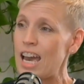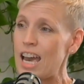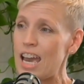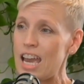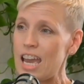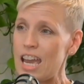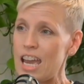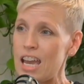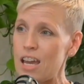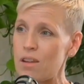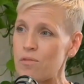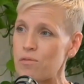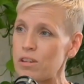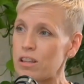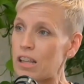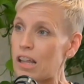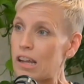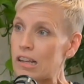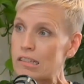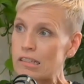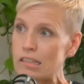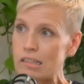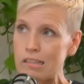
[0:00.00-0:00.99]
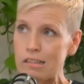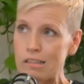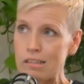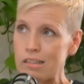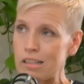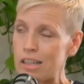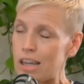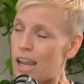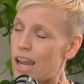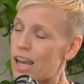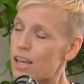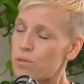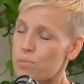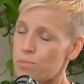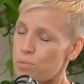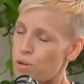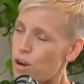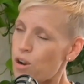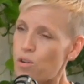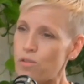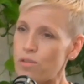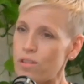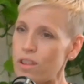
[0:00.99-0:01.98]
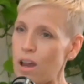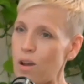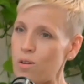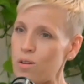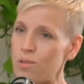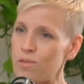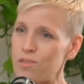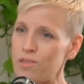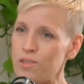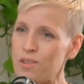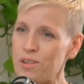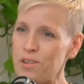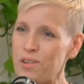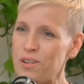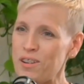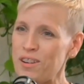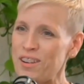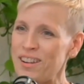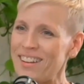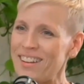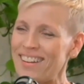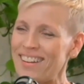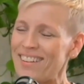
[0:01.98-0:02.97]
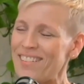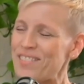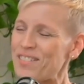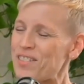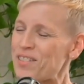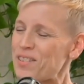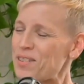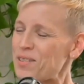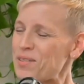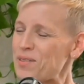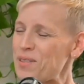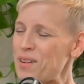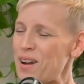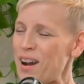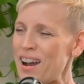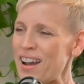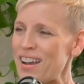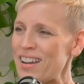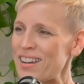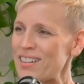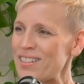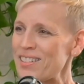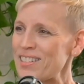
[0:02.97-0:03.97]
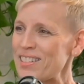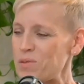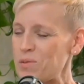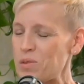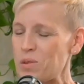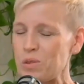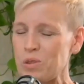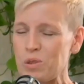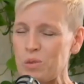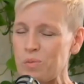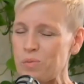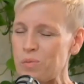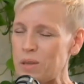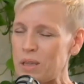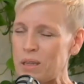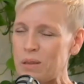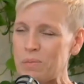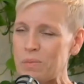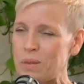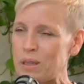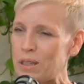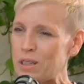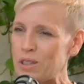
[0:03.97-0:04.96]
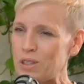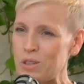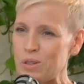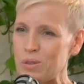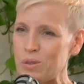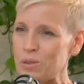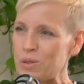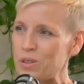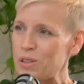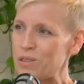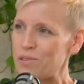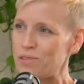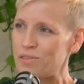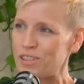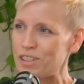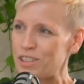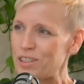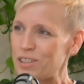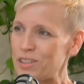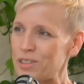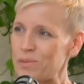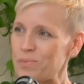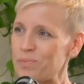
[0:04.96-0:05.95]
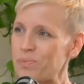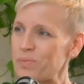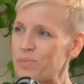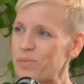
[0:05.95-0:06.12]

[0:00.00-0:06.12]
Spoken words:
And reluctantly, I had to pray over that one for a while. Those are big, big shoes to fill.